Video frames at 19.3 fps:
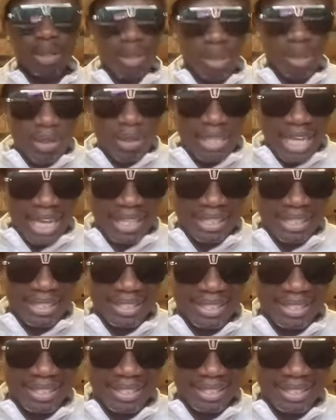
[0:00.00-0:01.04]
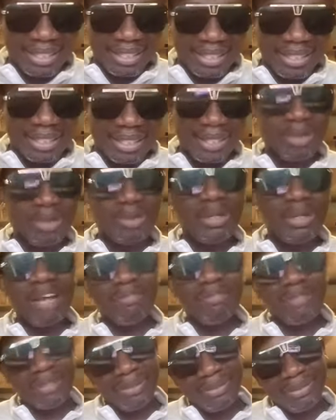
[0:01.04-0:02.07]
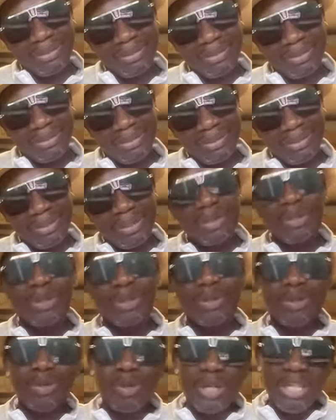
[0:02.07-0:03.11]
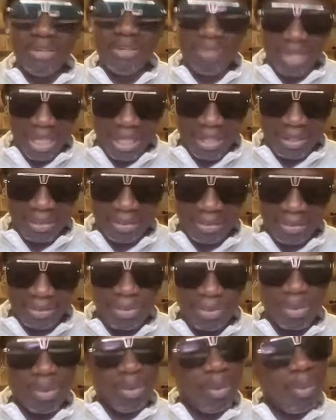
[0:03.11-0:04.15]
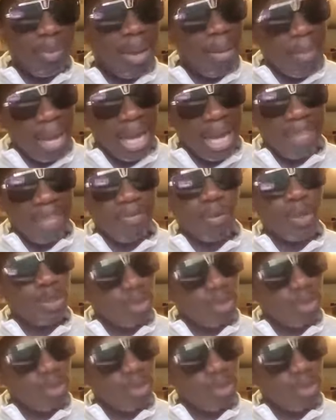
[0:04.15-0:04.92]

Good night. Good afternoon. Good evening. Remember, if you want